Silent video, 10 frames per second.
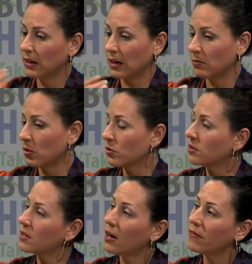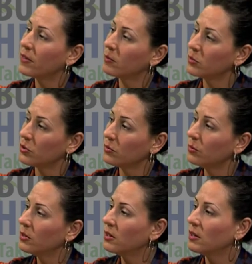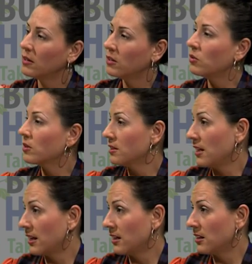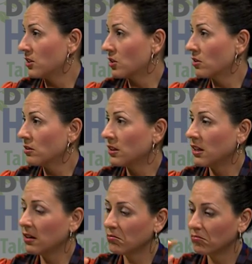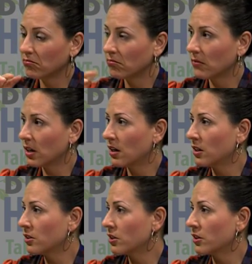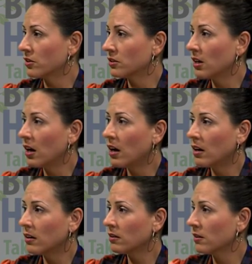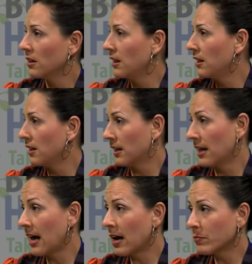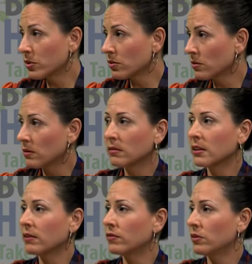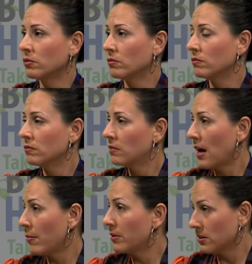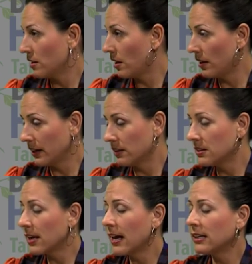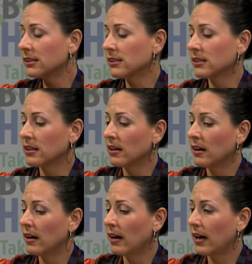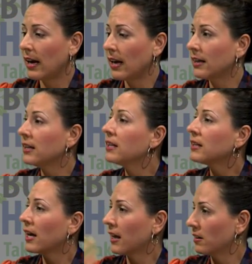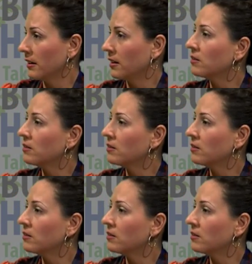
and most of them do, you can take it internally, under your tongue, in a capsule if you happen to not like the taste, and inhaling,